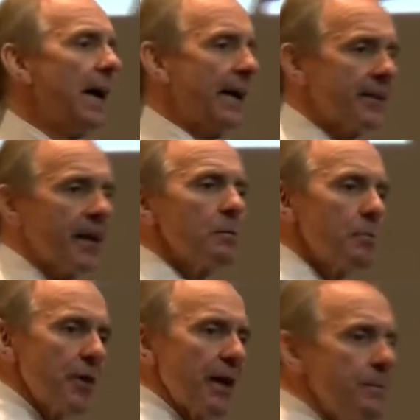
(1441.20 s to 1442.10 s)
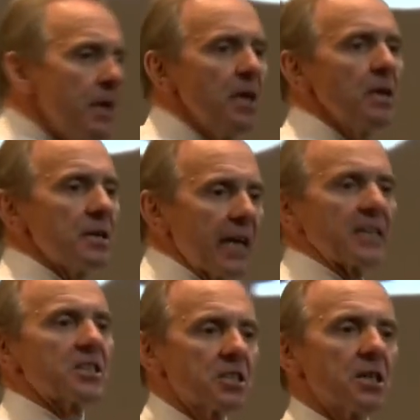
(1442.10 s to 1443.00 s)
and help them
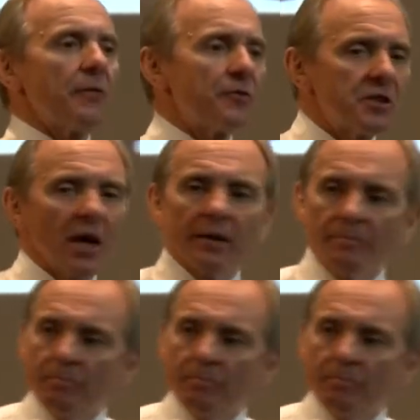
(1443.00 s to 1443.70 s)
get stuff done